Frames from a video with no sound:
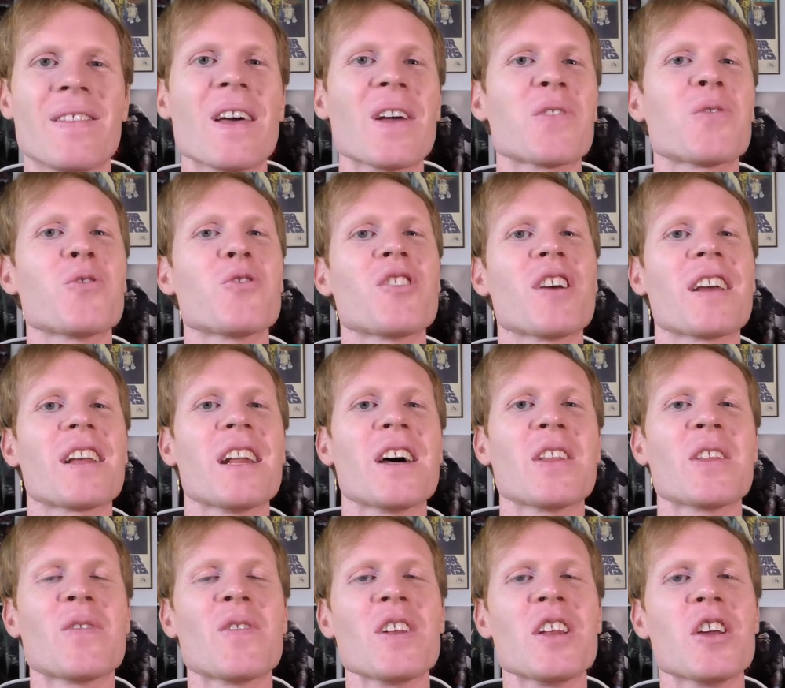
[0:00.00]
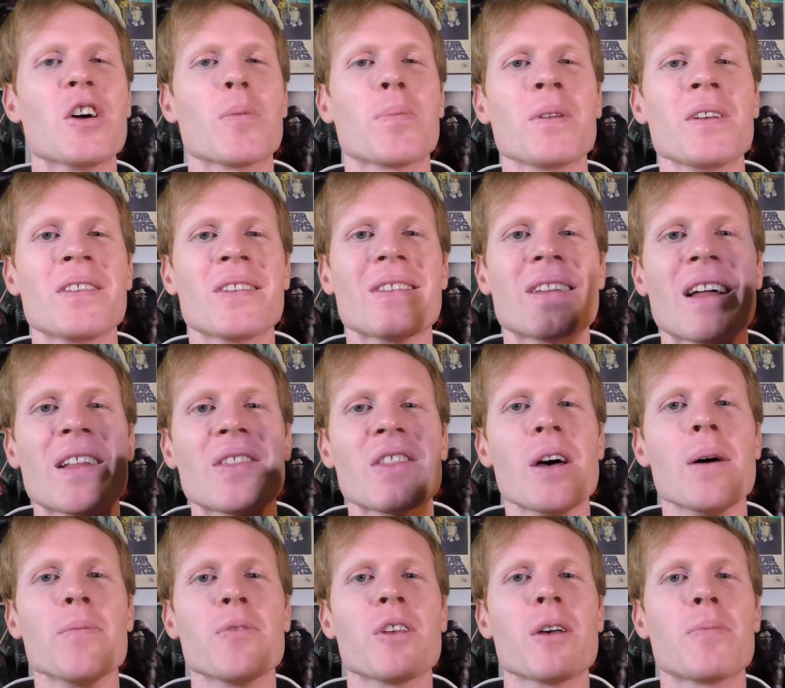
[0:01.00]
Thanks for checking out the video. Please hit that
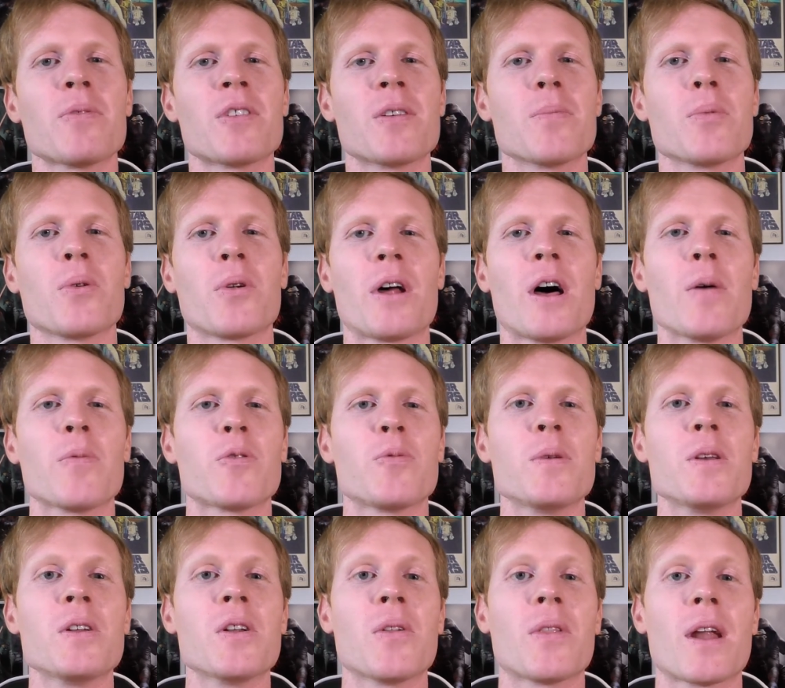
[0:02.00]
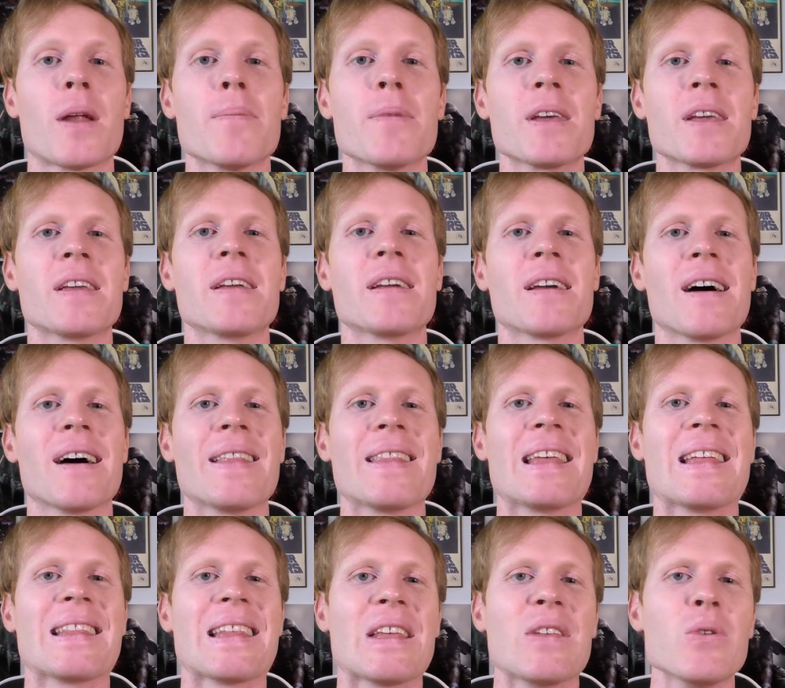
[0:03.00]
thumbs up symbol. It helps me know that I'm making
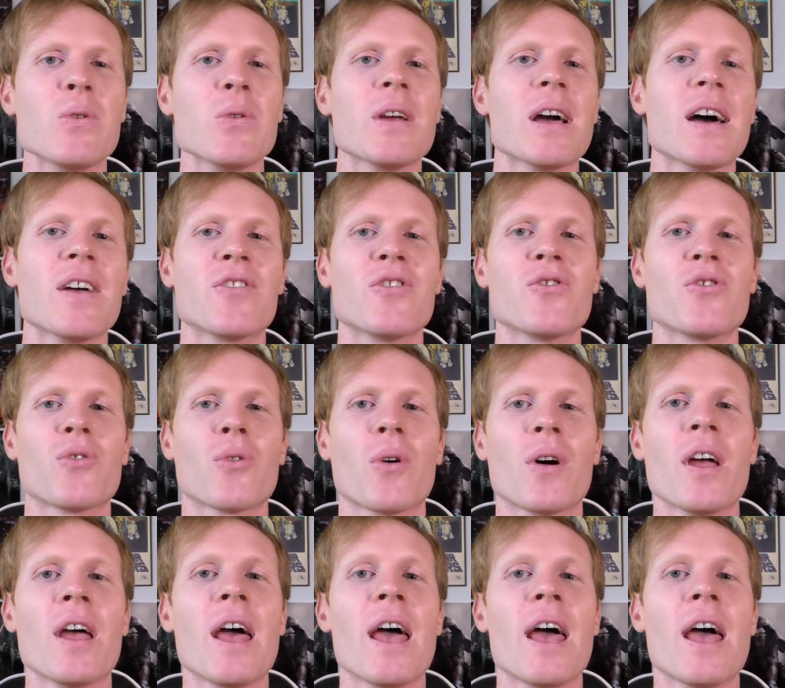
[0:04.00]
content that you guys enjoy.